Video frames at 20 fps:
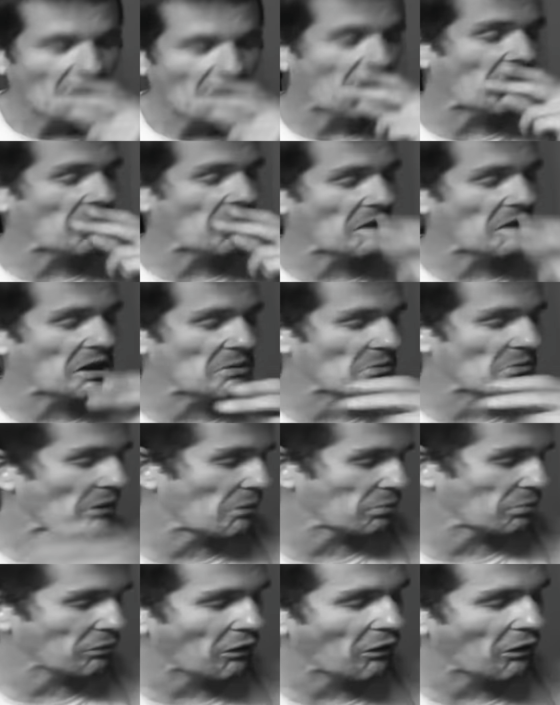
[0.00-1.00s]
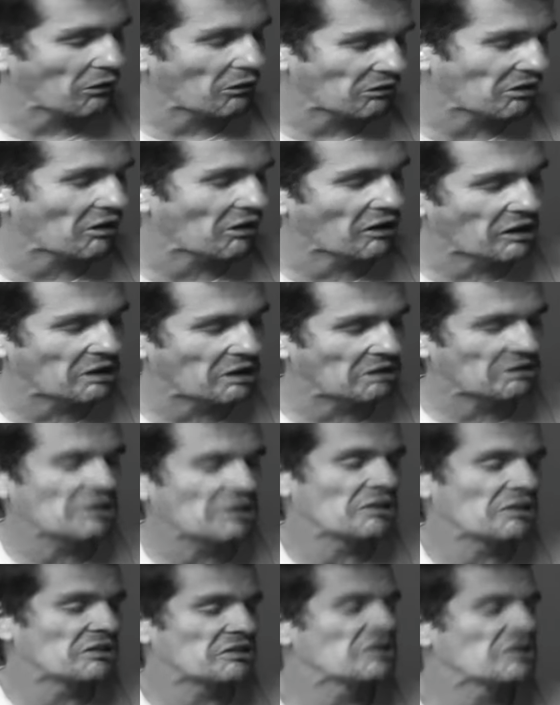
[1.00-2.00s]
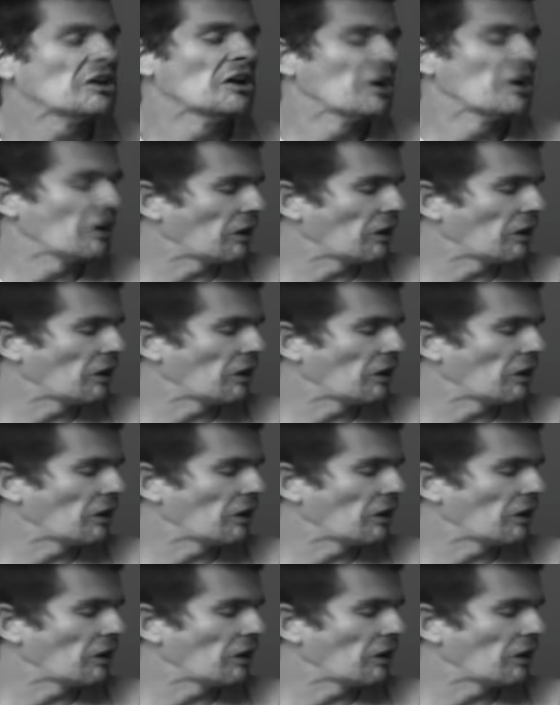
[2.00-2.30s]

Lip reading: I need my protein because